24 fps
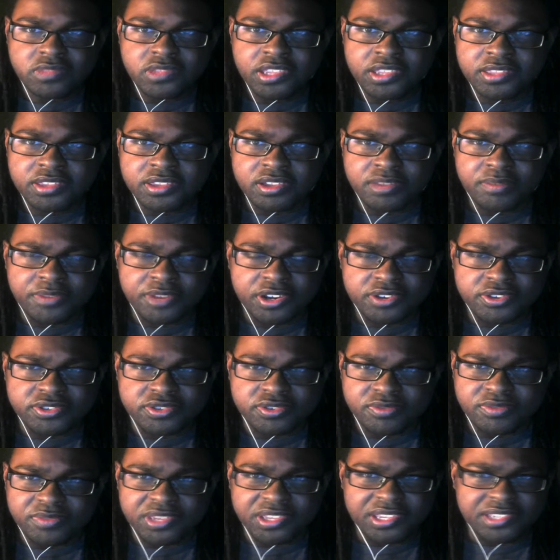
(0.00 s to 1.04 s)
commercial
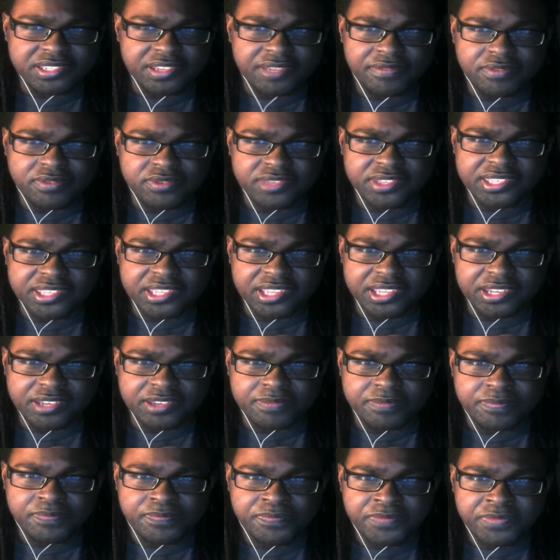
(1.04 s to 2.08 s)
because everyone's seen it.
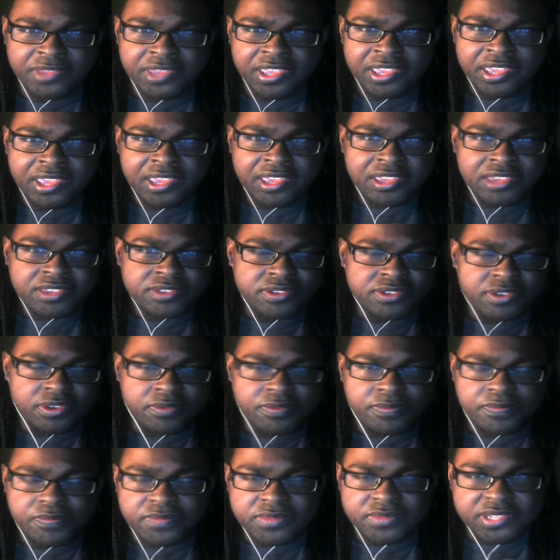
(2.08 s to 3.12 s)
So,
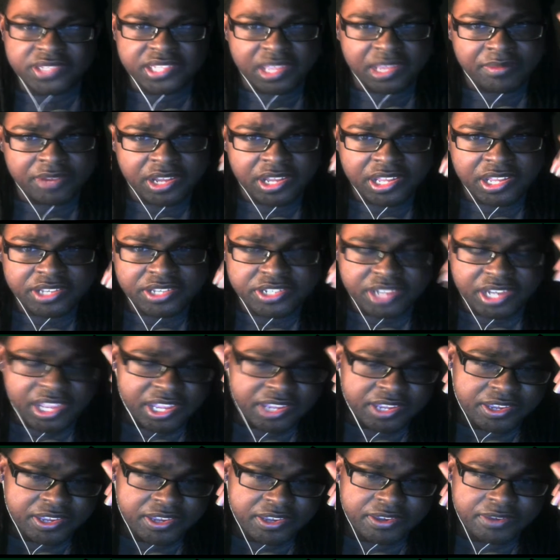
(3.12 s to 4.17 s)
Samurai
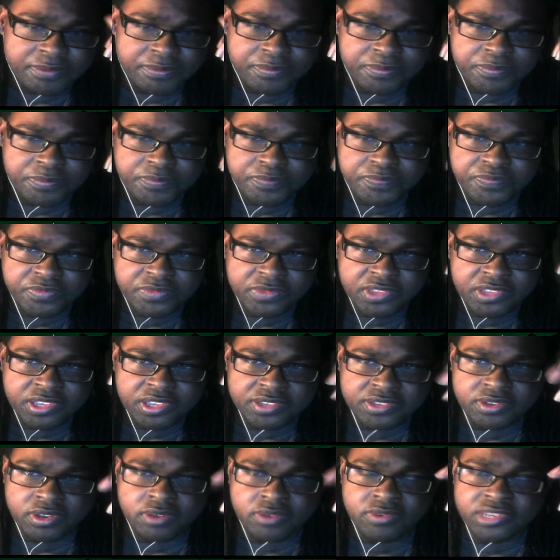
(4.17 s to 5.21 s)
Jack has
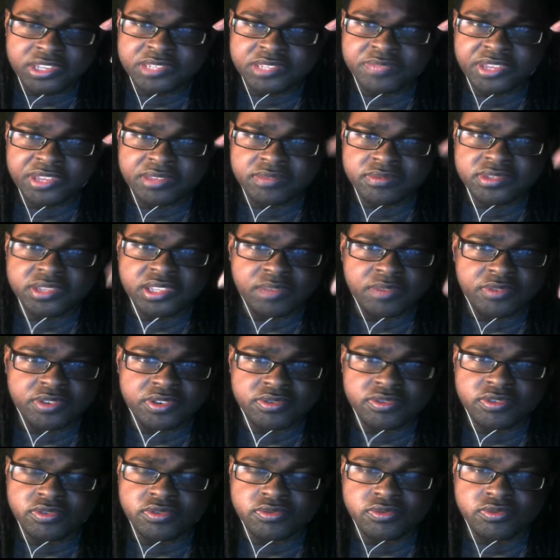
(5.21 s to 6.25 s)
always been someone
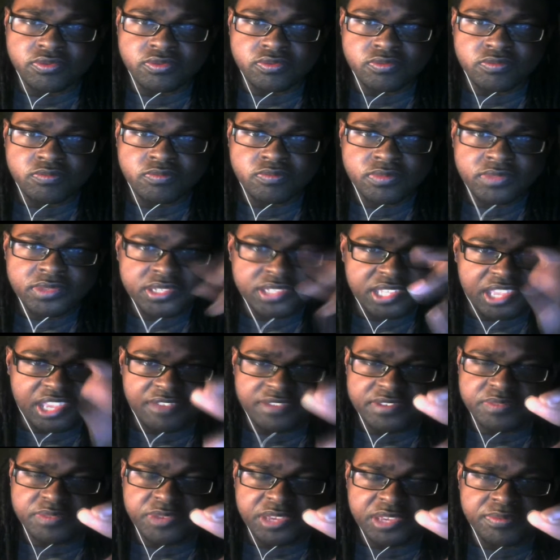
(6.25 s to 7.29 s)
who saves
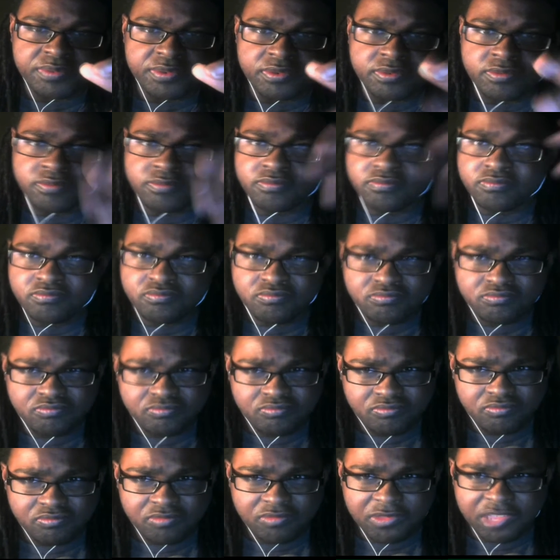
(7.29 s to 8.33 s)
people.
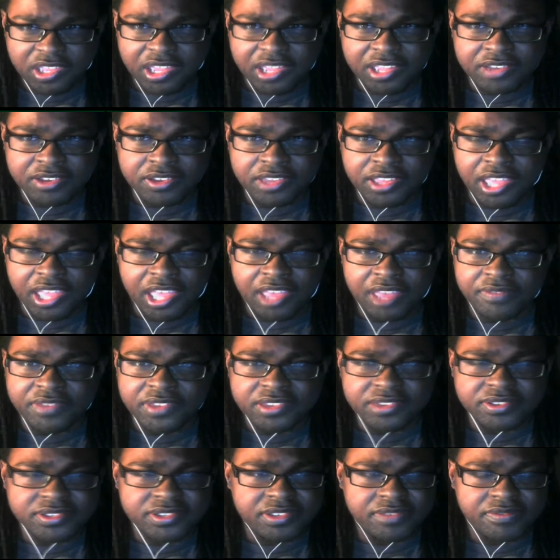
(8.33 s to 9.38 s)
Kind of
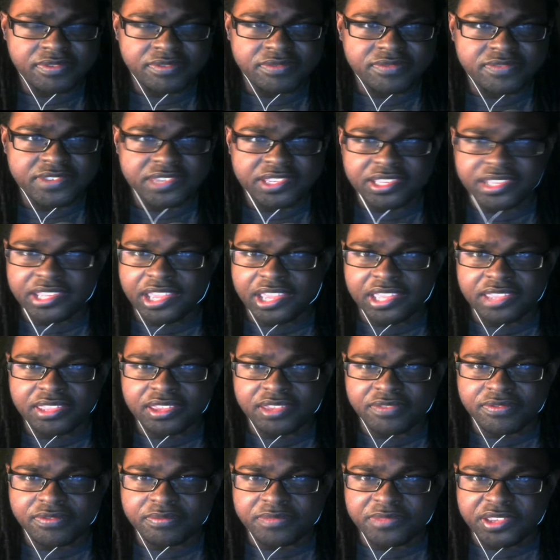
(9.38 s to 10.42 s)
obvious if you've seen anything
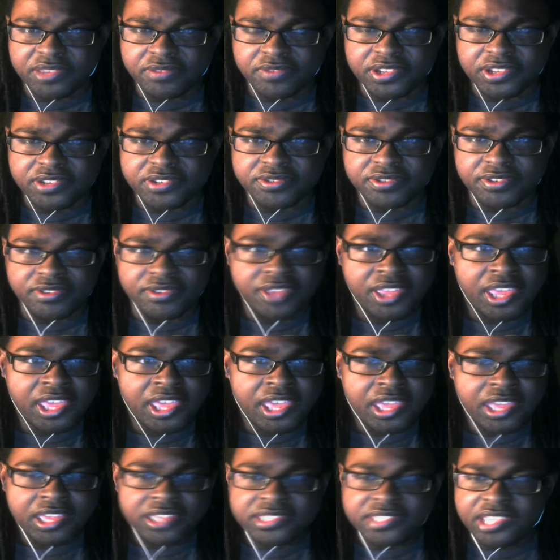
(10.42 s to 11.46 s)
from the original.
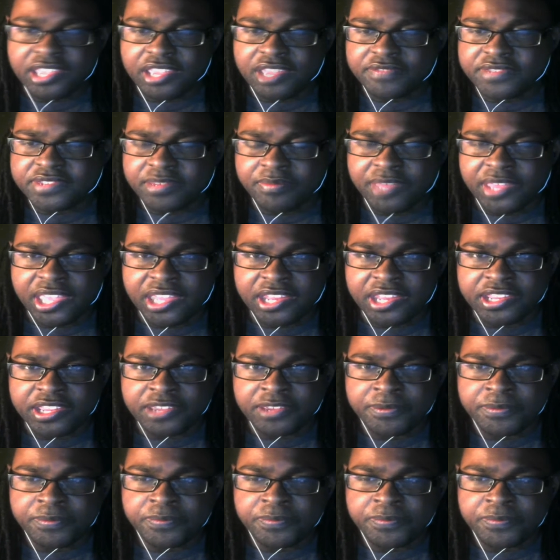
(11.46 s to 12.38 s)
Saves somebody,